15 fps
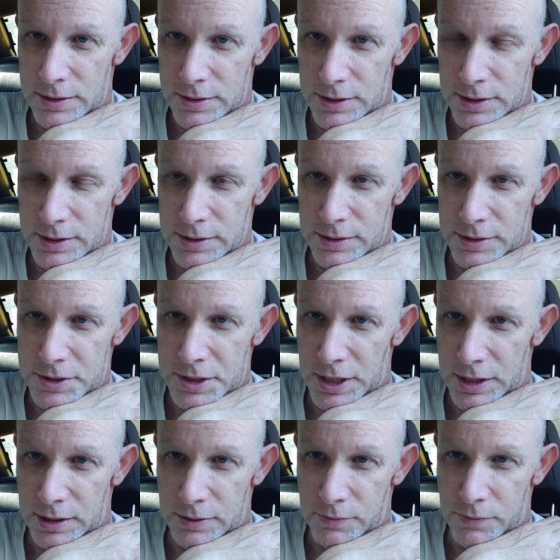The the
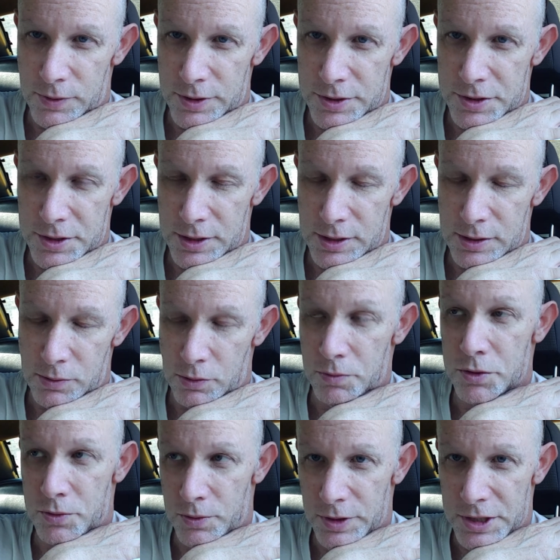second was uh, or
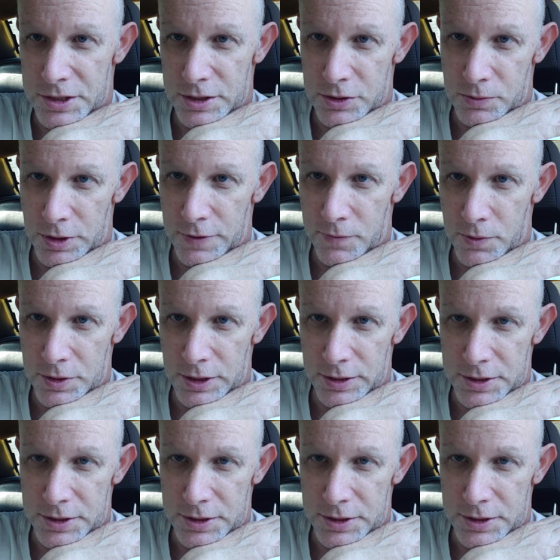was released in 2014.